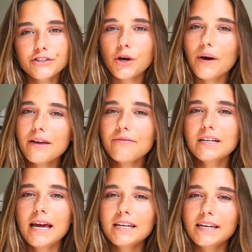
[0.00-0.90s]
So if
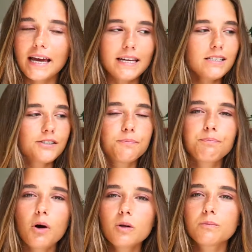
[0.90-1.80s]
in any case the
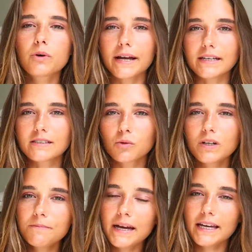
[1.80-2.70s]
pole breaks
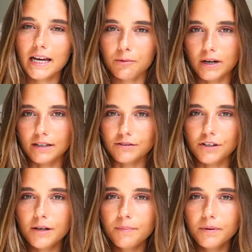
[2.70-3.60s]
with my camera on
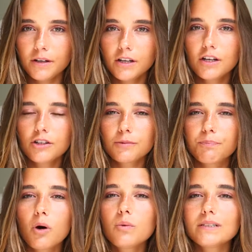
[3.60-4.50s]
top, the
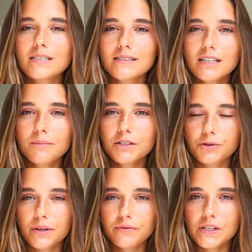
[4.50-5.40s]
pole will still be
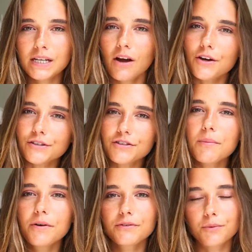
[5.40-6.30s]
drifting on
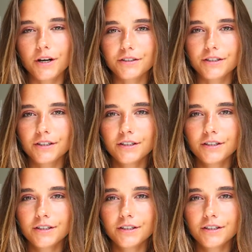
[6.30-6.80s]
top of the water.